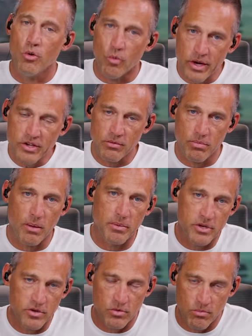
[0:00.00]
We should probably
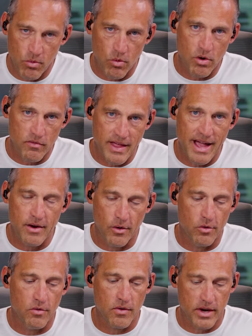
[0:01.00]
do more of that
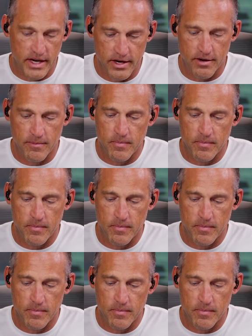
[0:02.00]
over here.